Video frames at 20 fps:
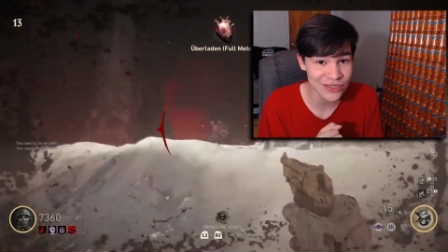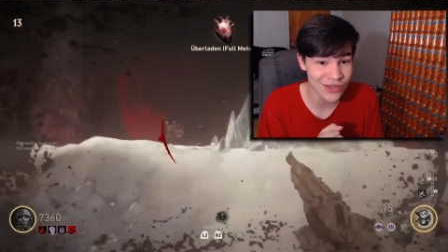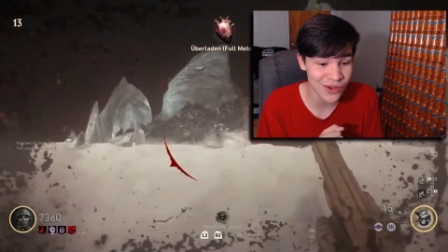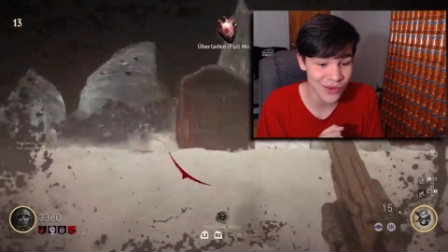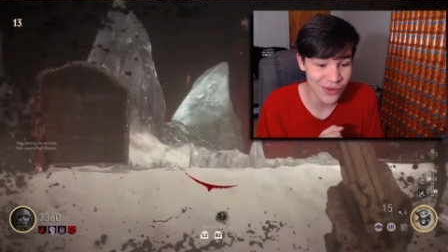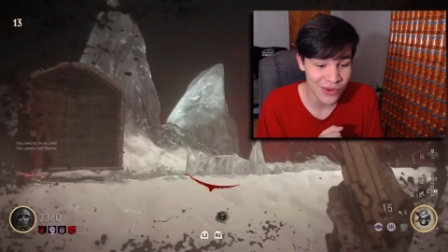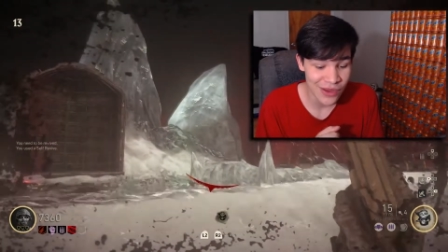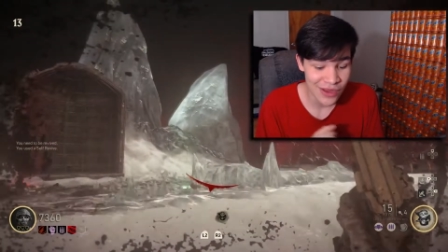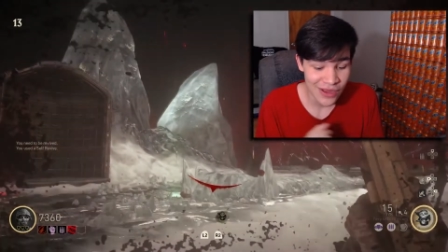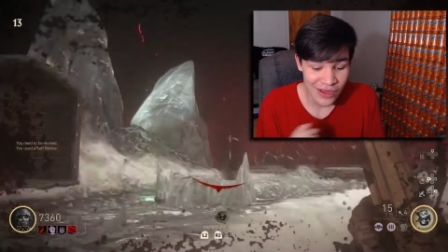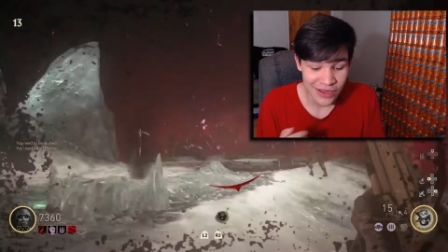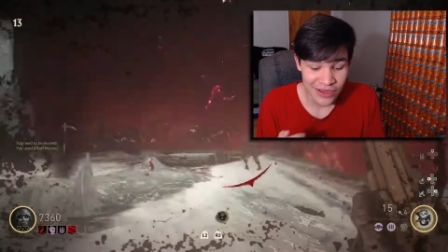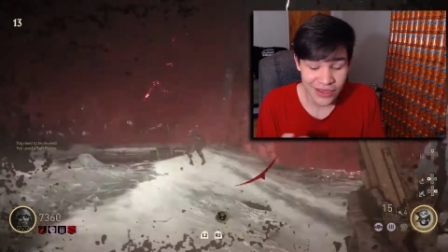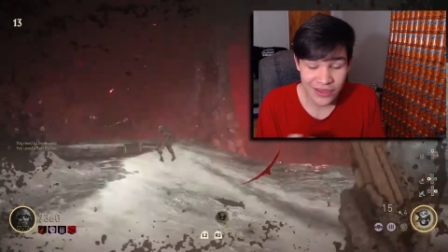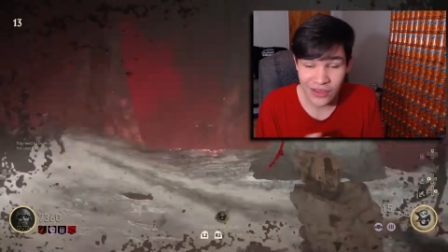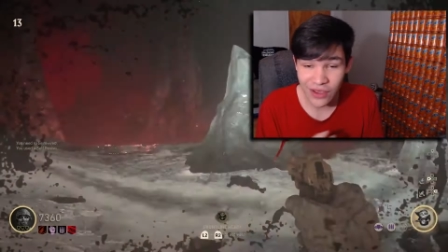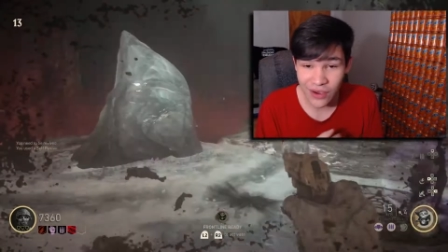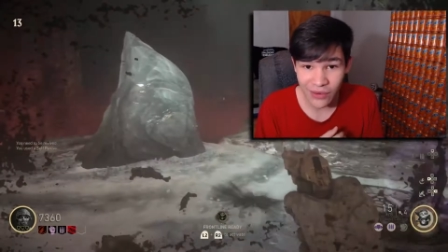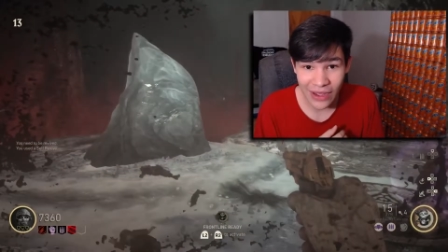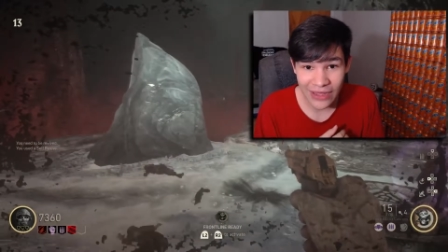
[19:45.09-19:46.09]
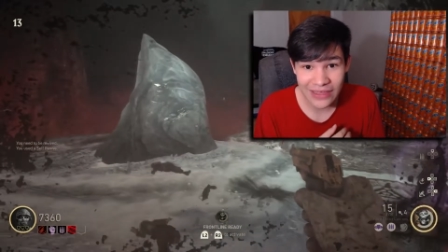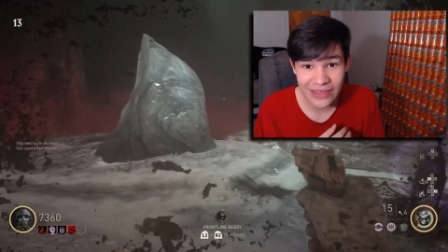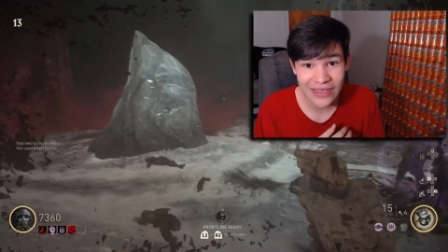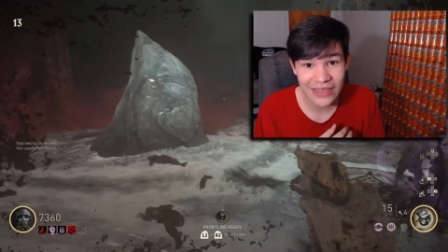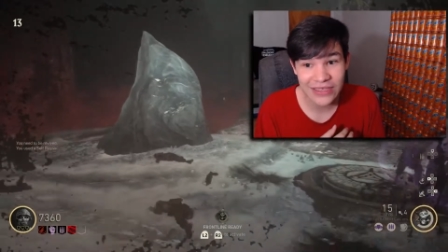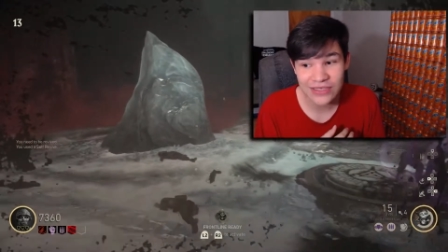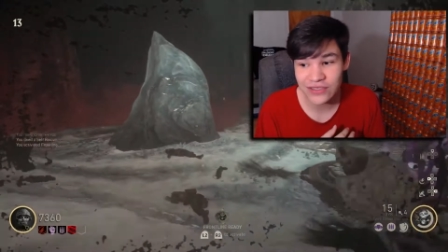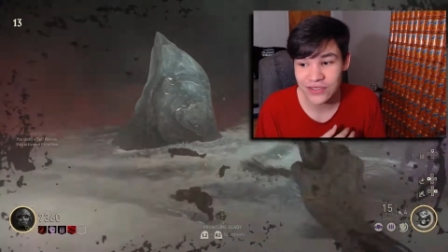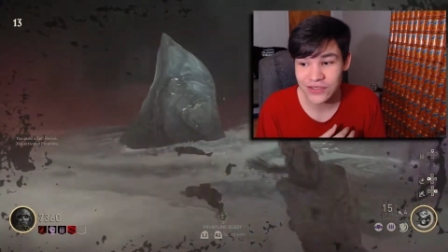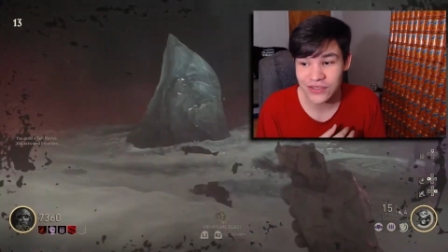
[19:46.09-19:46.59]
So, you know, I
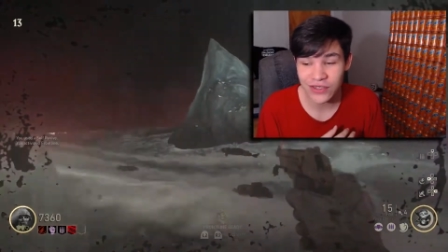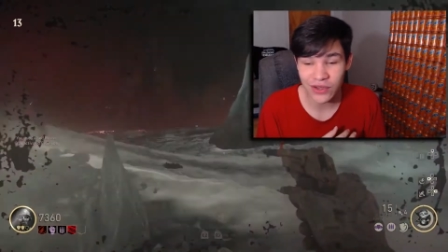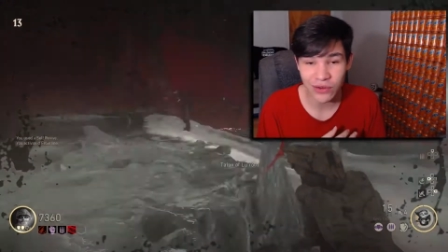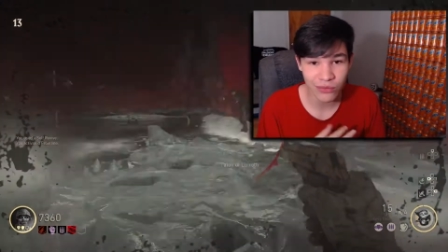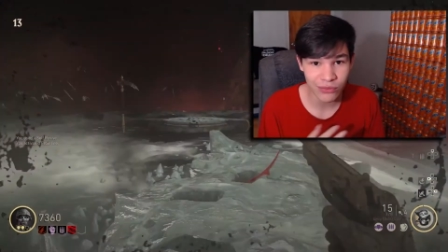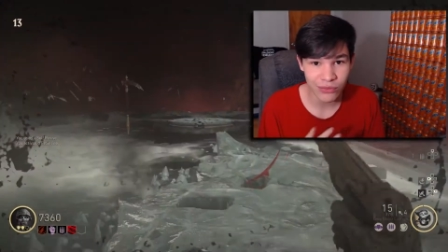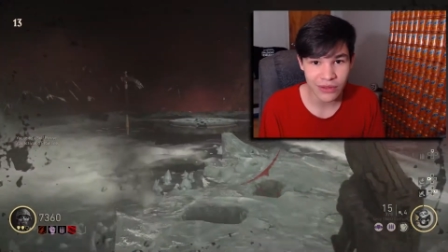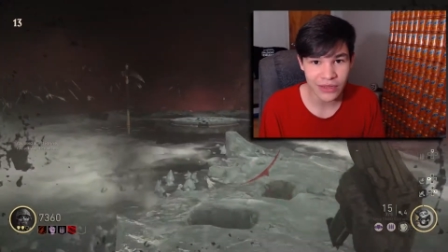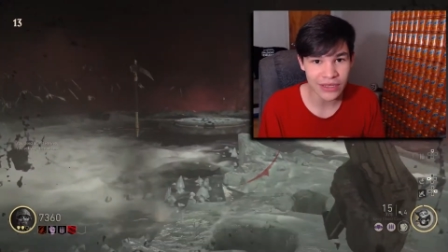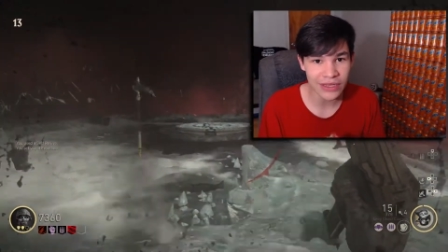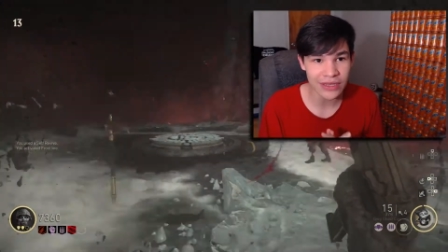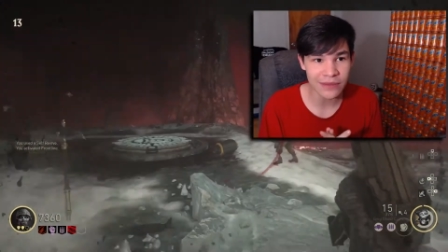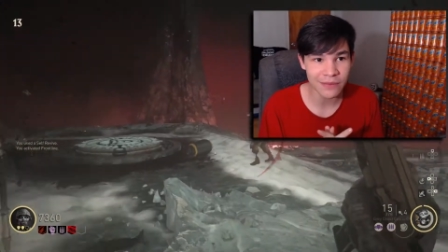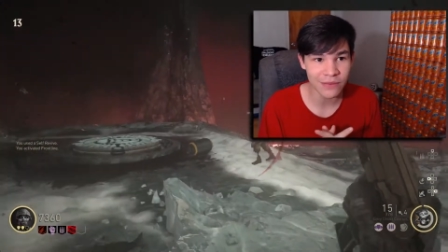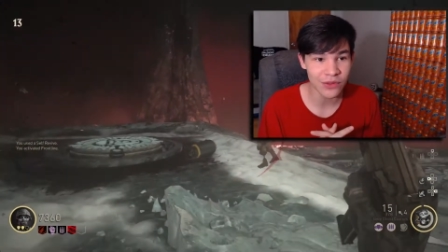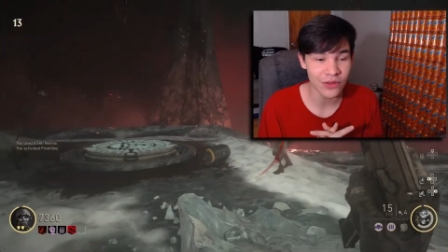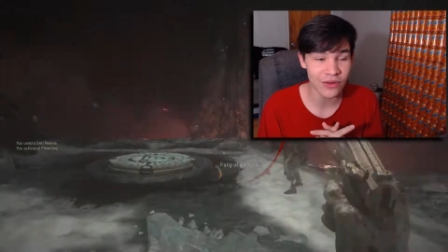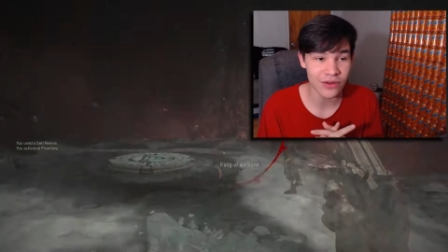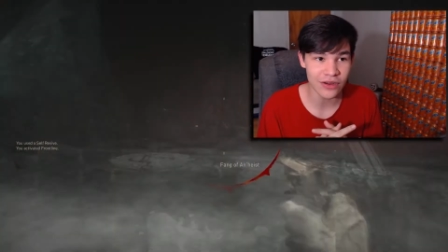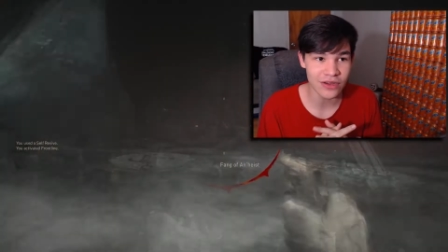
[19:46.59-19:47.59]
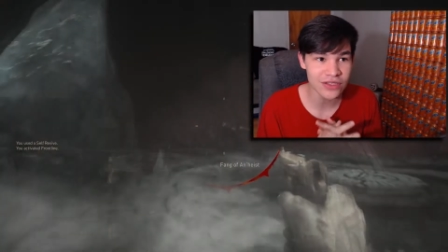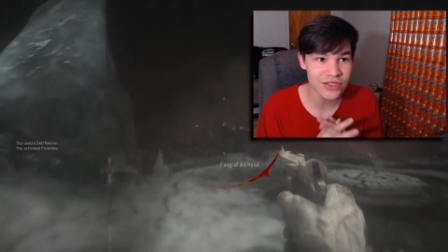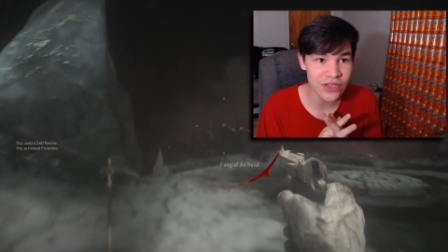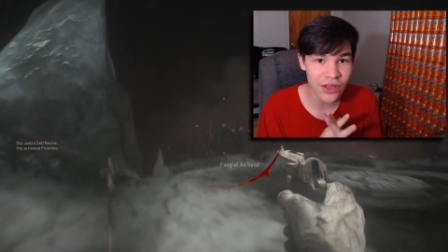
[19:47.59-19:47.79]
think it's just a